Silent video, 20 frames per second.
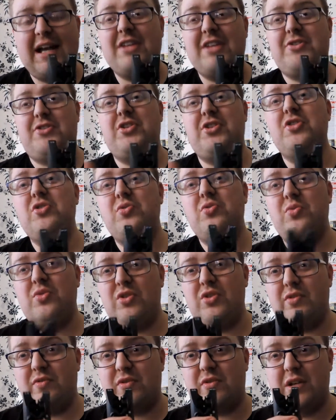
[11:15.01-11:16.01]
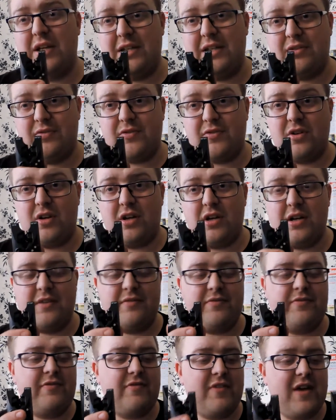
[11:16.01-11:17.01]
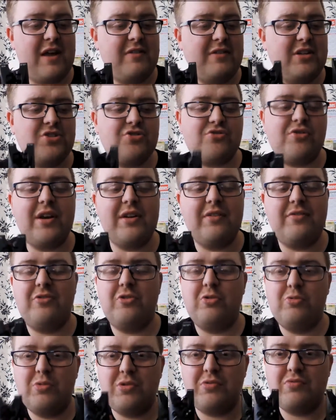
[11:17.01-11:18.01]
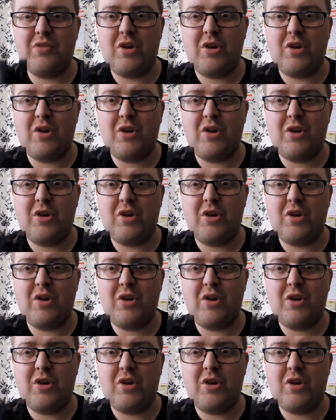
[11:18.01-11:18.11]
and two, you've got a very straightforward,